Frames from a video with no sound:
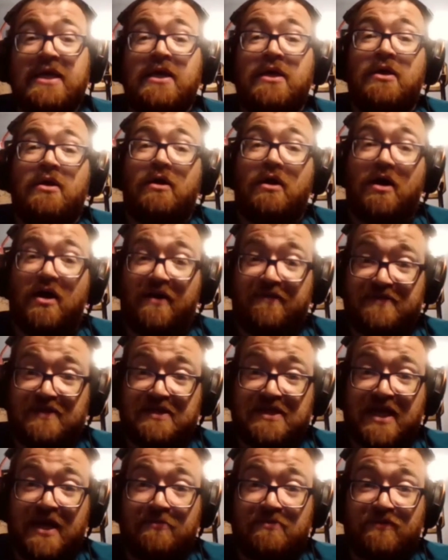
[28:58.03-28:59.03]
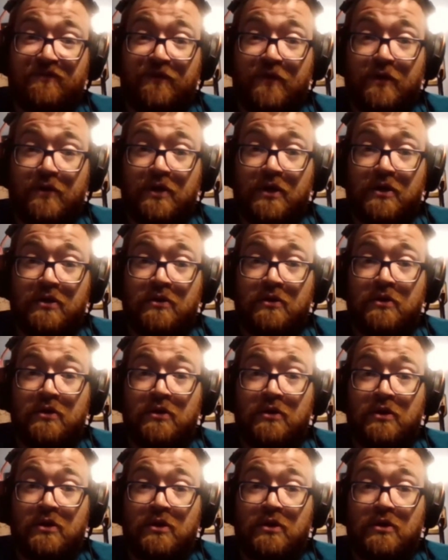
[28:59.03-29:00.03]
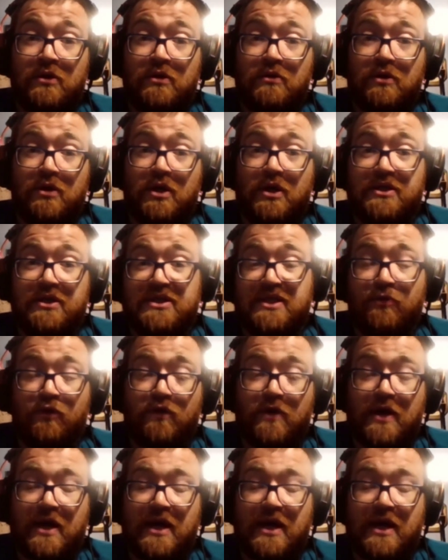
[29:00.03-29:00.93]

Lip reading: oftentimes voting on Democratic